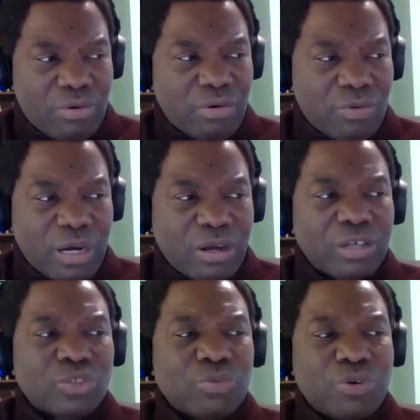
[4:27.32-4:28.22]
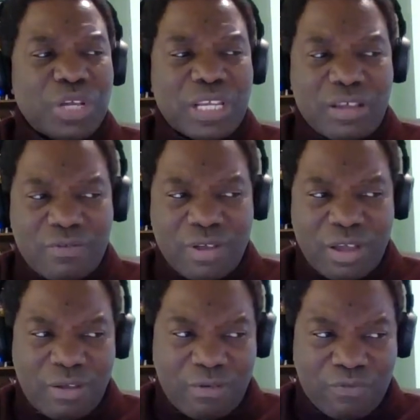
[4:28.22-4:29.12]
our gospel reading
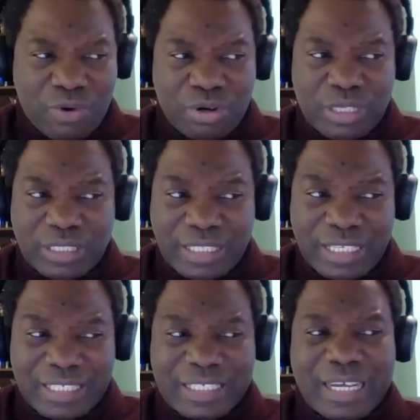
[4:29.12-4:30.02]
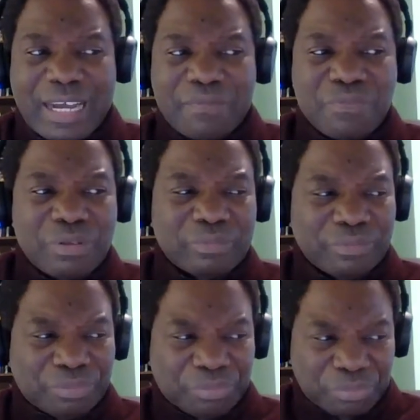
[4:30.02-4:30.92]
for this time
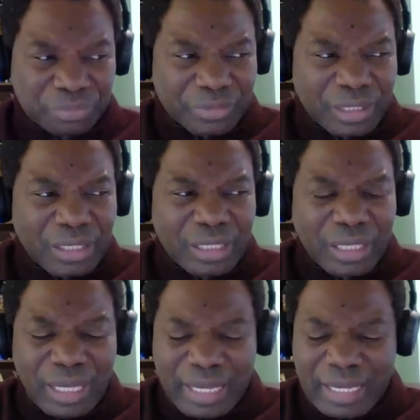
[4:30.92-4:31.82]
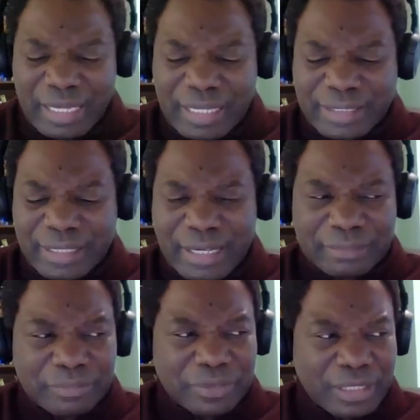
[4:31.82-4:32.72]
is
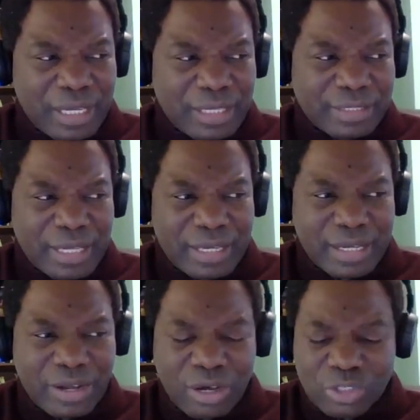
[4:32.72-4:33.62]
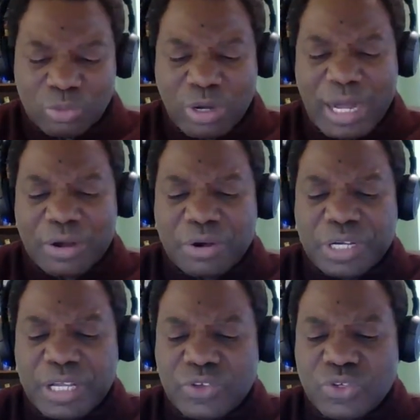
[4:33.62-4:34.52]
the gospel
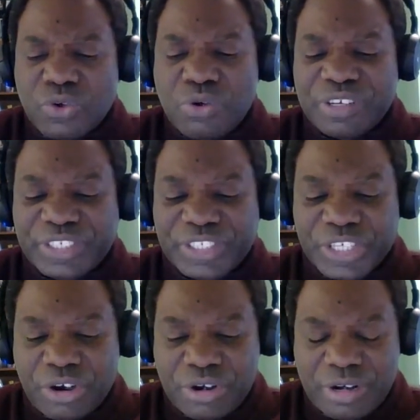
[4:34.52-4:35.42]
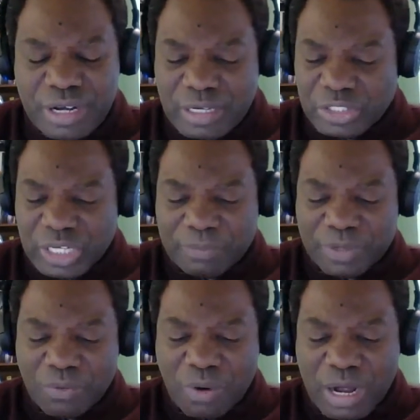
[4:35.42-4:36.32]
according to John
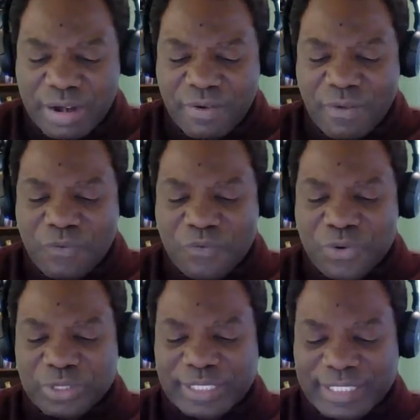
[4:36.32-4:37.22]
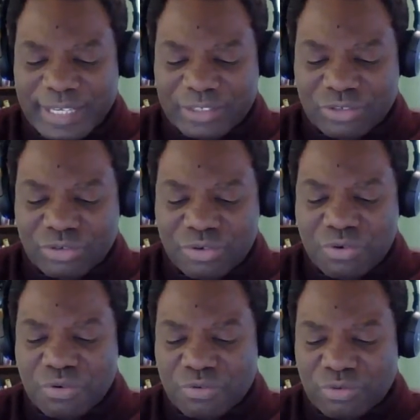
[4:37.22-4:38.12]
chapter 1, verse 6
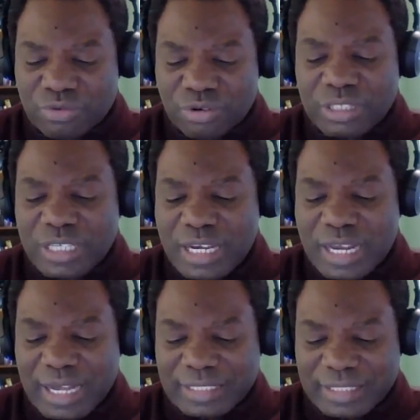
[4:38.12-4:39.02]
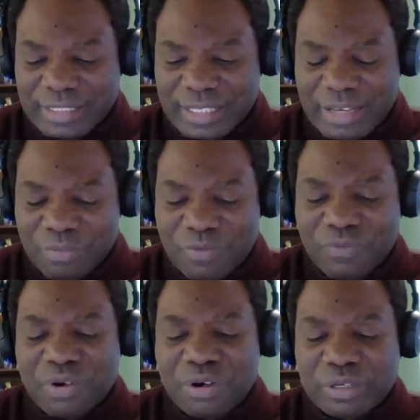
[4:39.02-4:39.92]
to 13, as I said
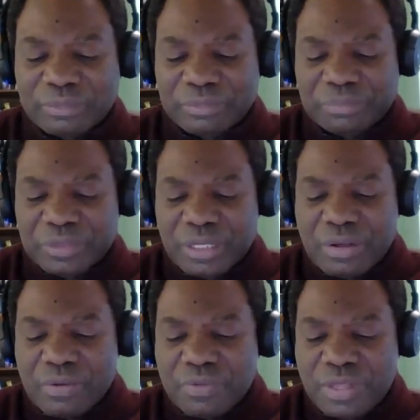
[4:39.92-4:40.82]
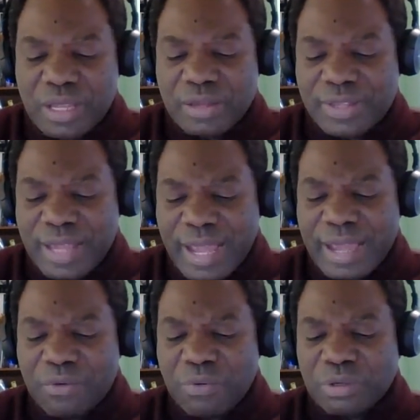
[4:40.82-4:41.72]
before.
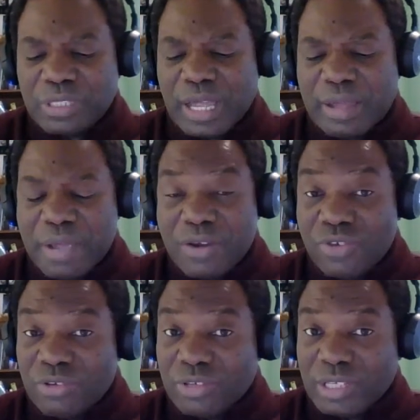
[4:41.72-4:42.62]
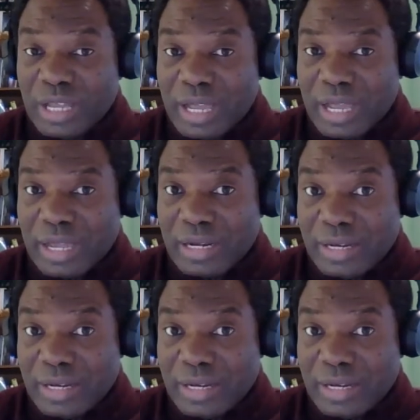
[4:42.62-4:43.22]
There was a man, this is the